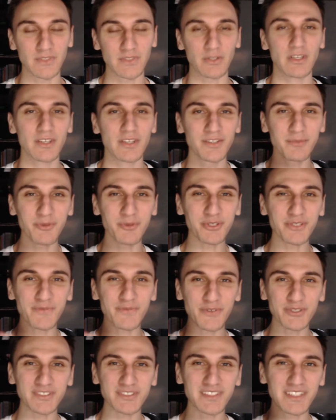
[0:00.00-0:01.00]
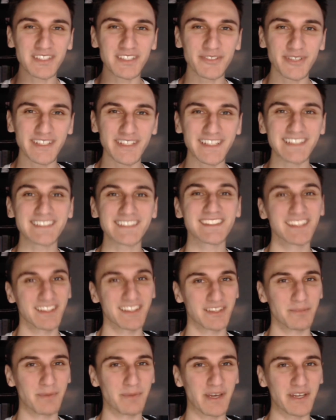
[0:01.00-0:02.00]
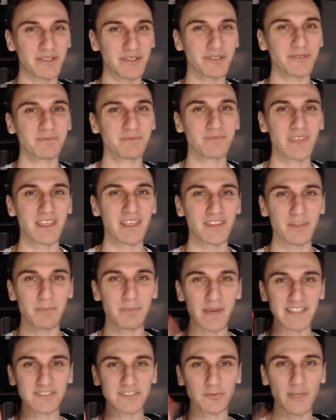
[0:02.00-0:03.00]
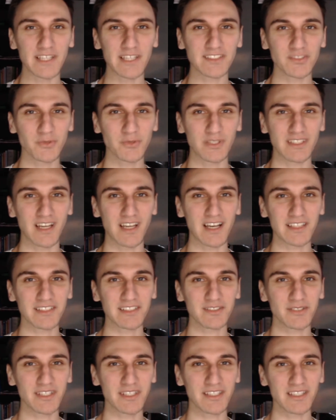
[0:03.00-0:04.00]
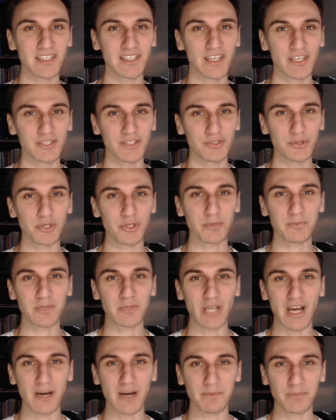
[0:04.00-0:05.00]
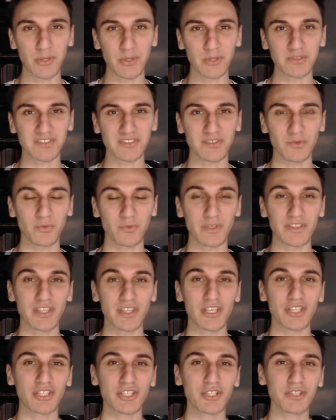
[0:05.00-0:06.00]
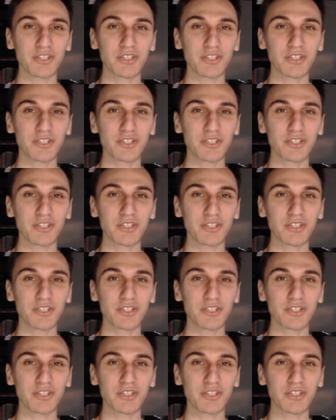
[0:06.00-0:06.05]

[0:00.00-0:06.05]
The more diverse the ingredients, the better. The best way to inoculate your compost with good